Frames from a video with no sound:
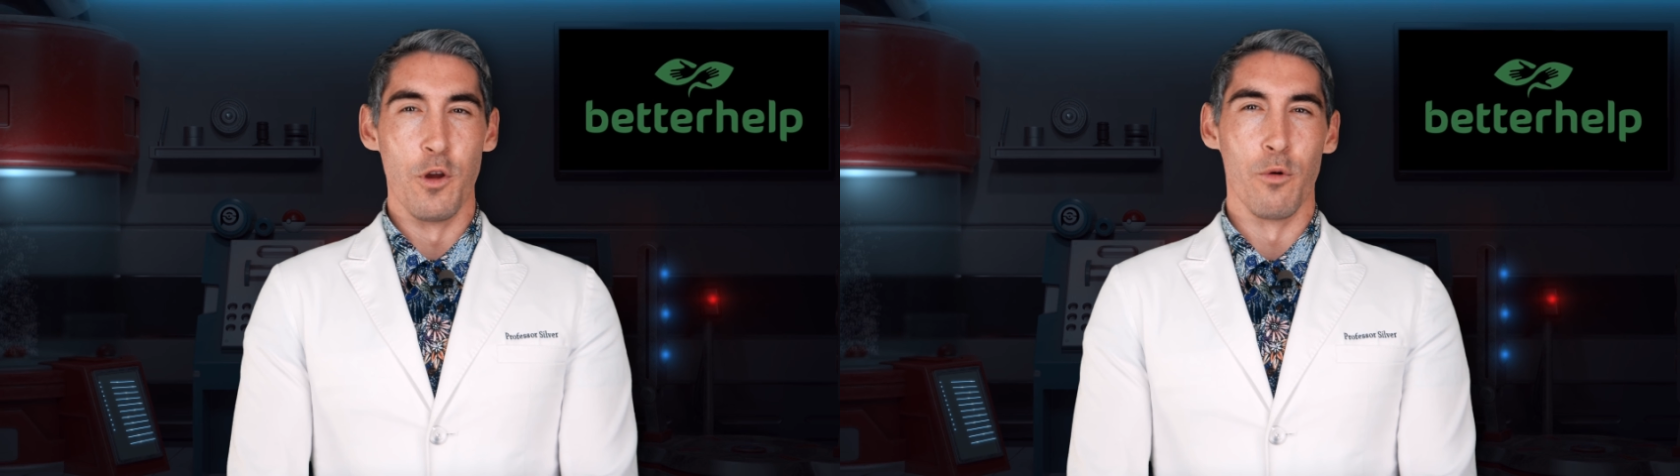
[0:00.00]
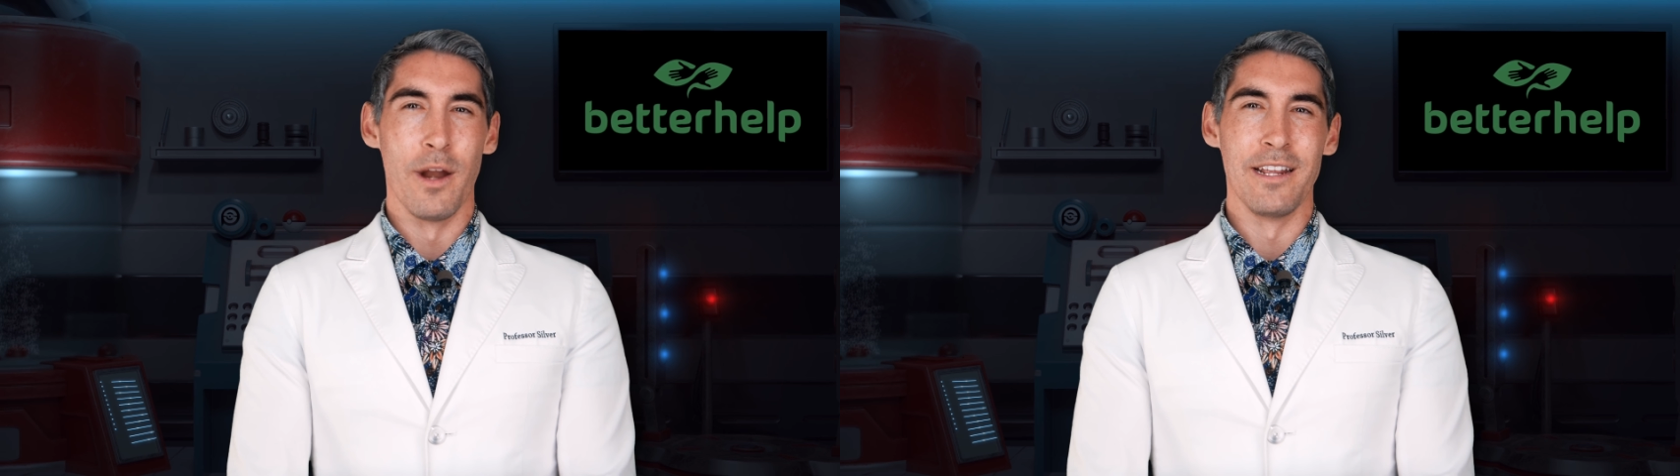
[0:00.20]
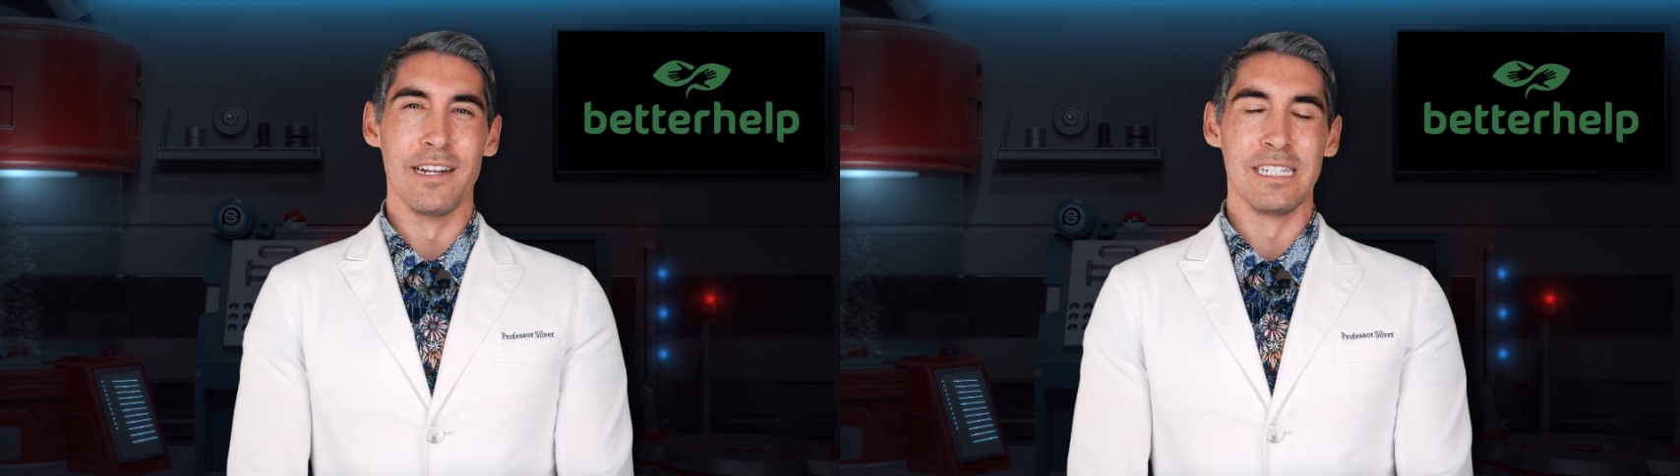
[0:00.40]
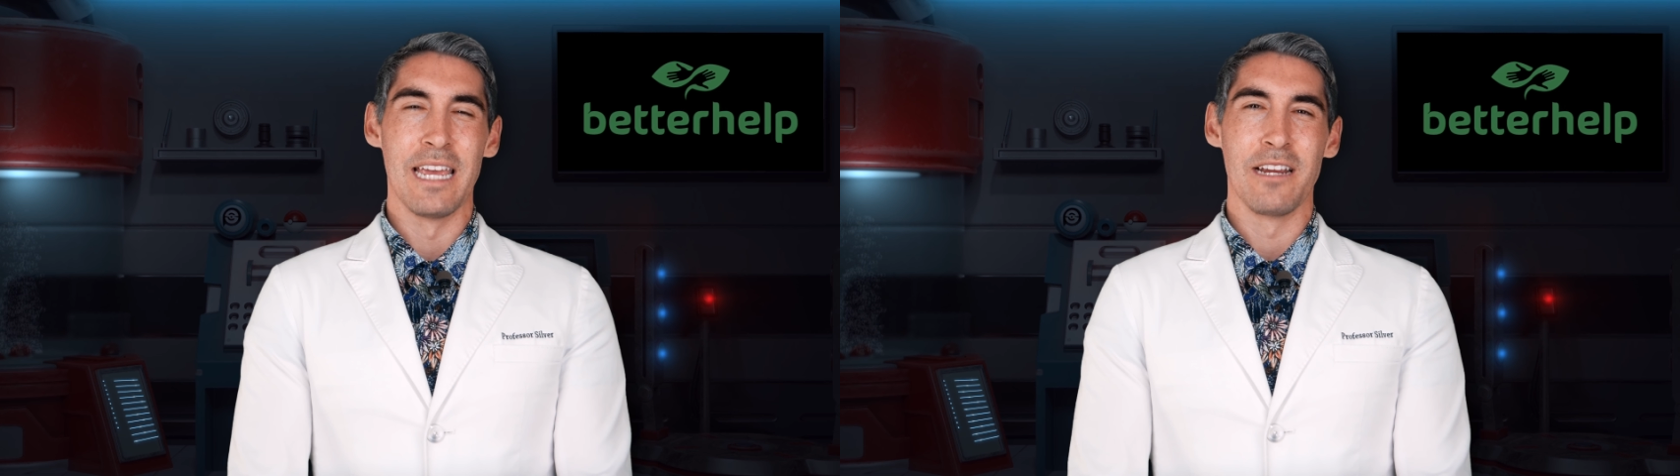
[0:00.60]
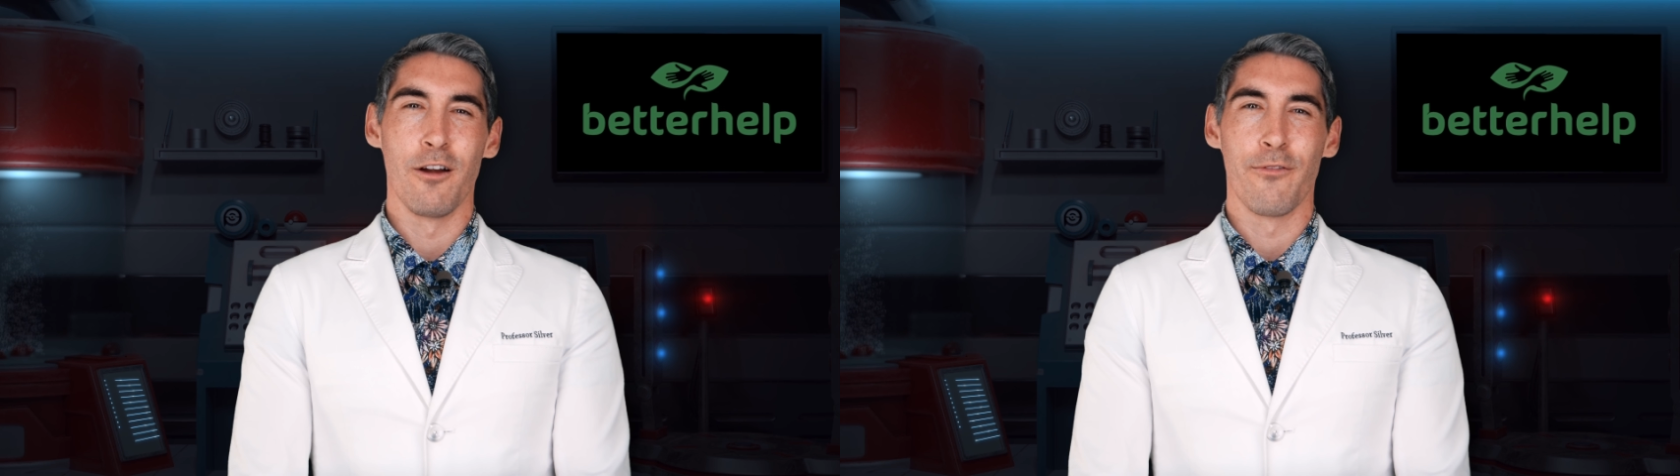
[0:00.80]
you're ready to
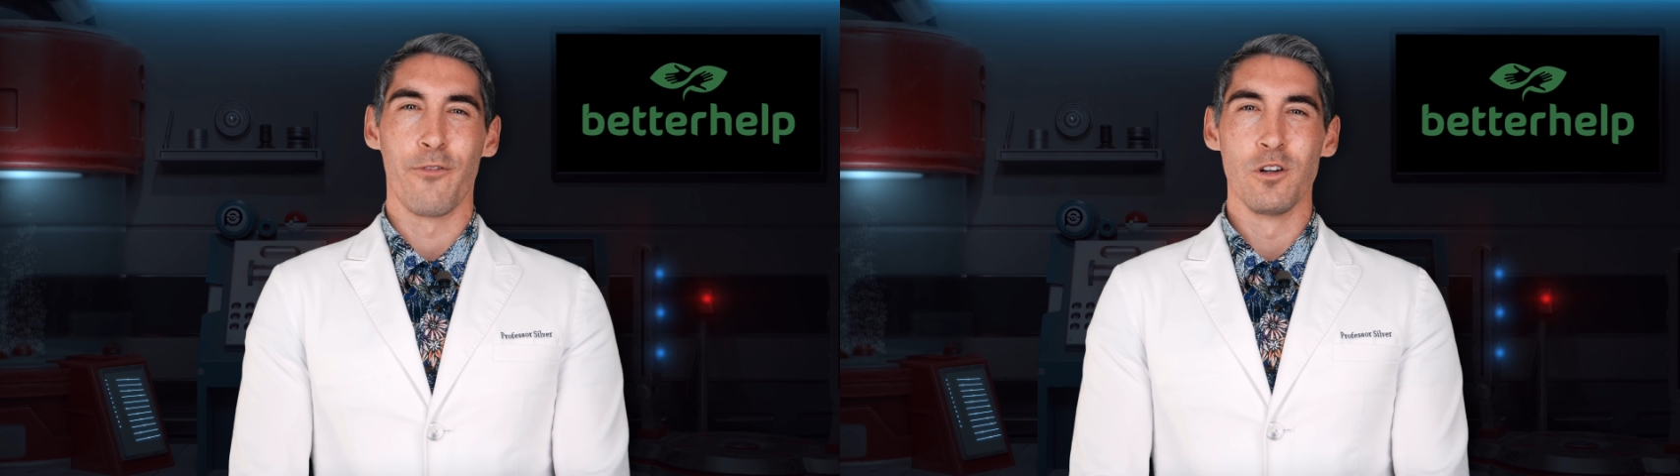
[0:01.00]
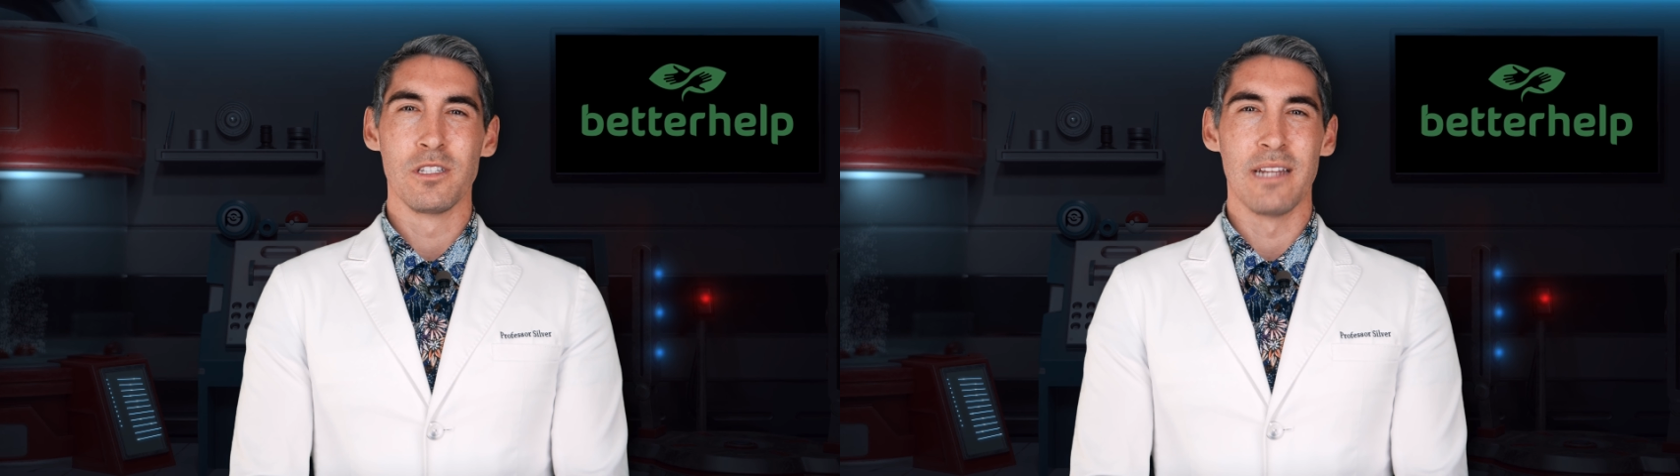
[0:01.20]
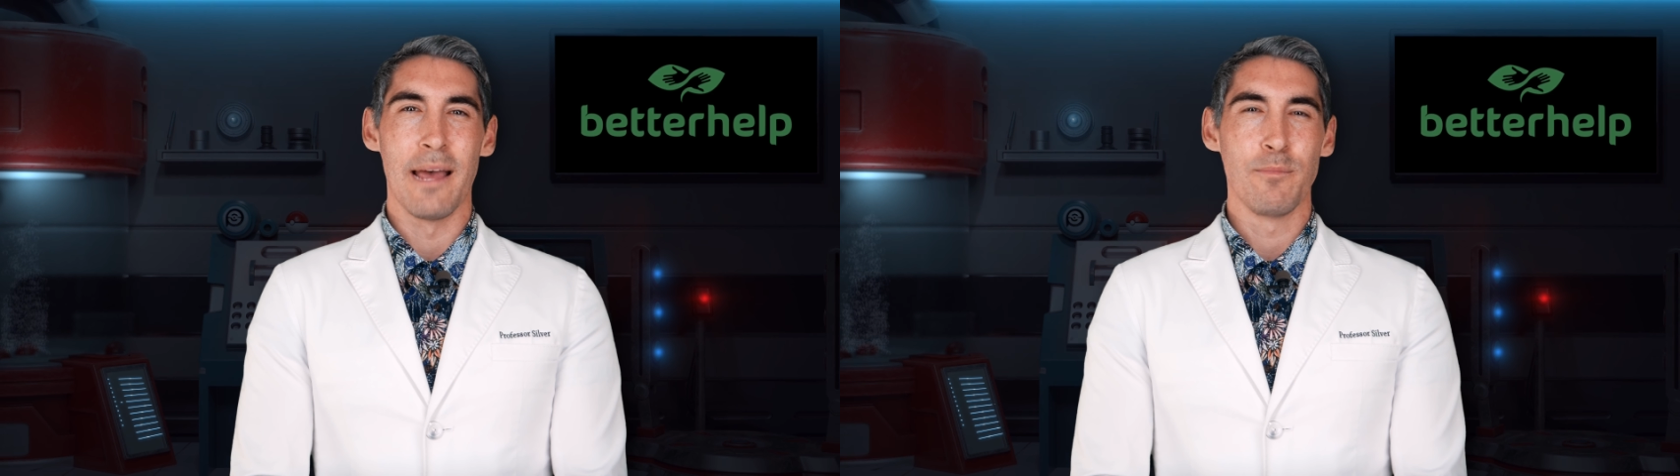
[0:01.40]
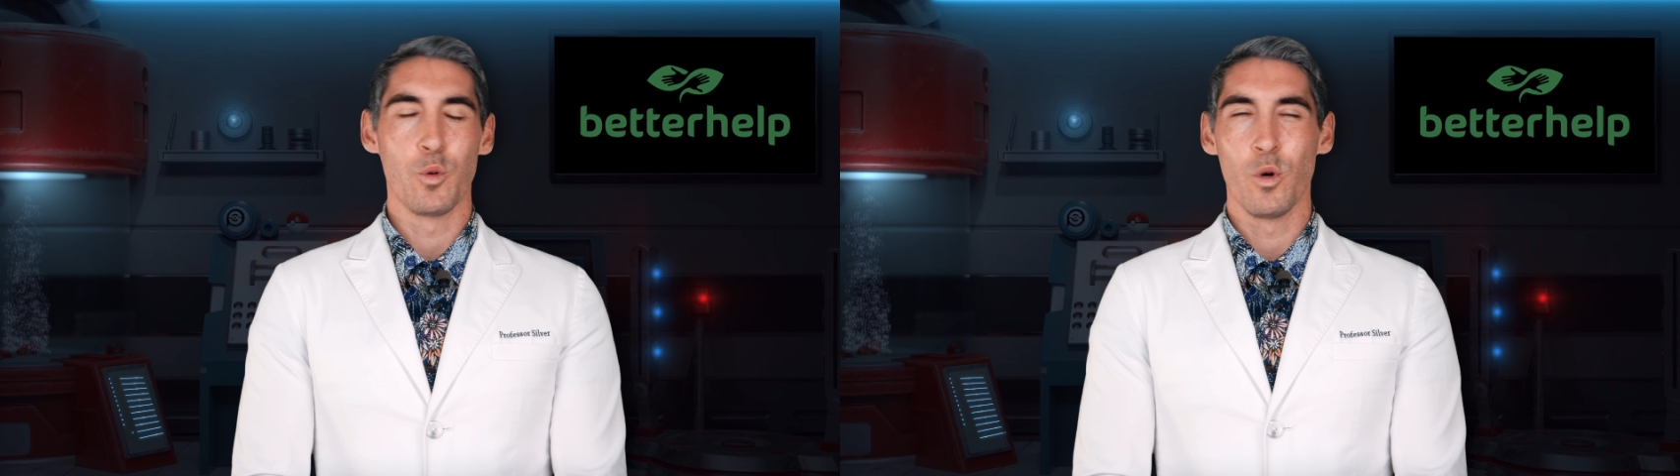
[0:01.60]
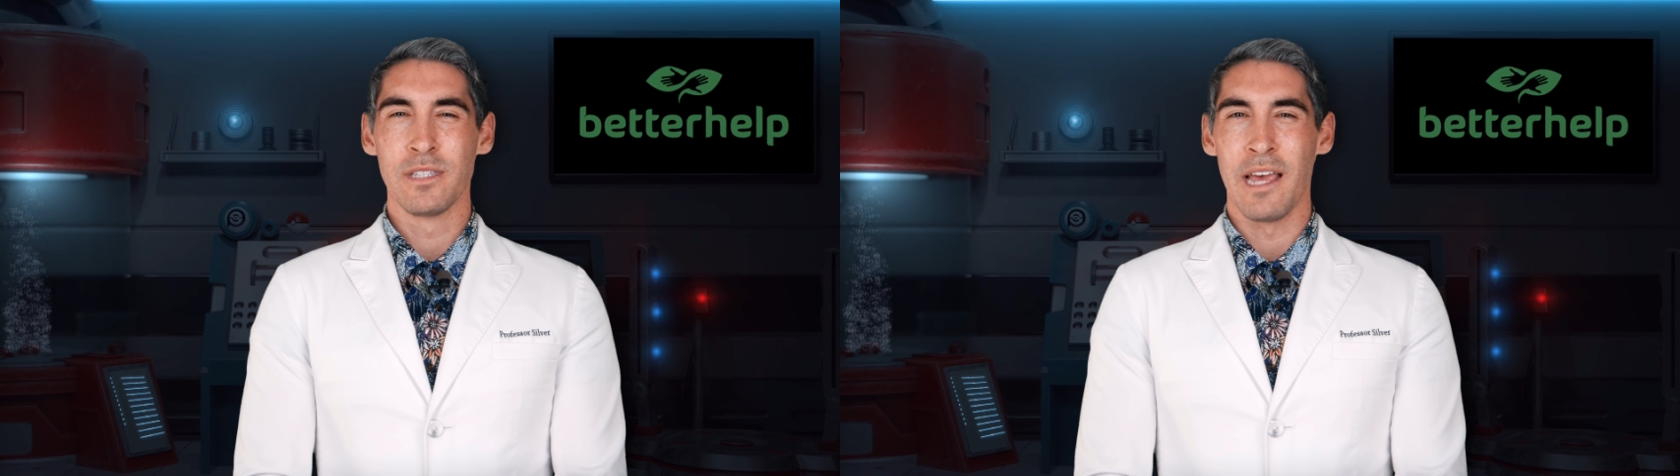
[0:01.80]
take your first step
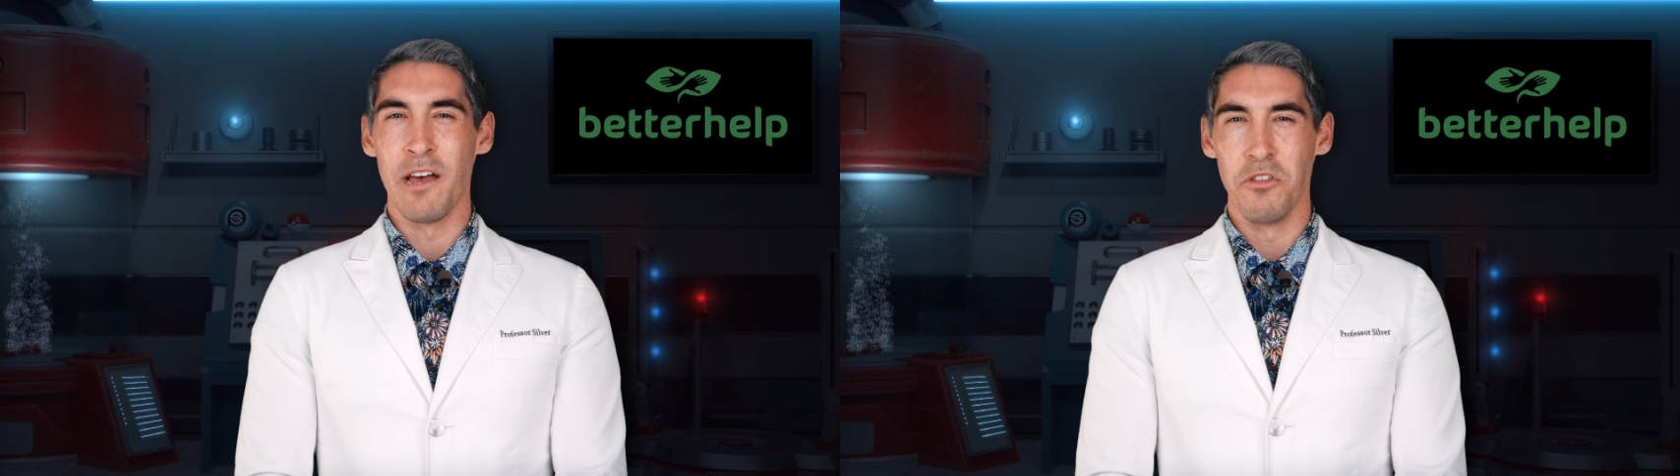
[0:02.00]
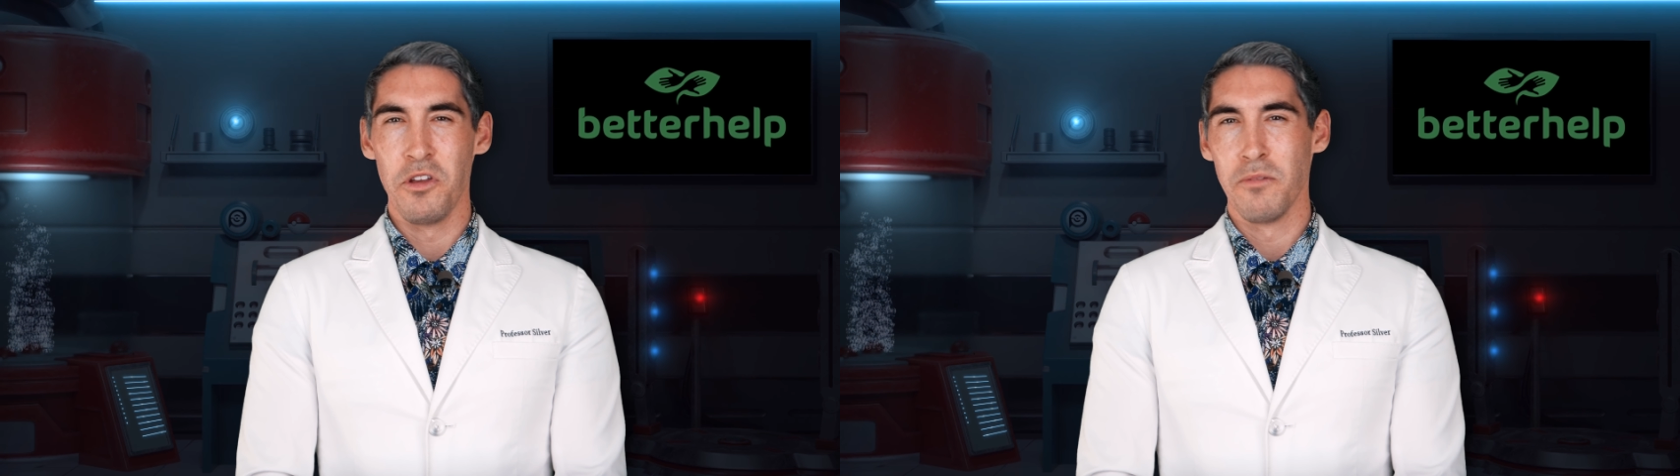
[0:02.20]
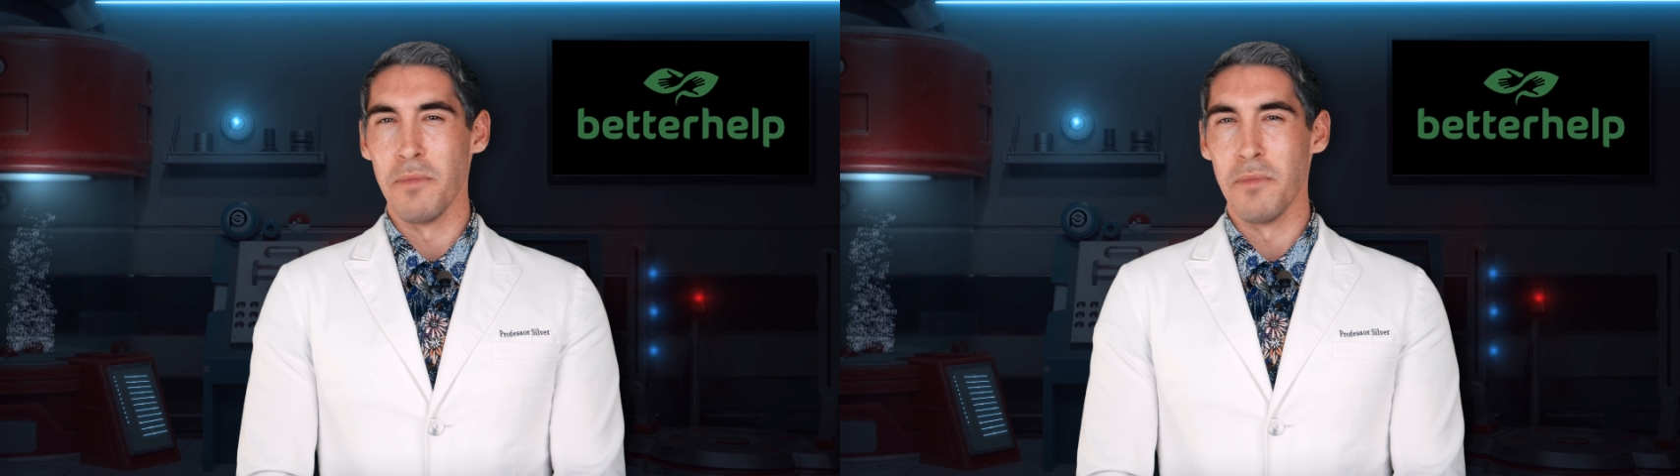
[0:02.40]
towards a healthier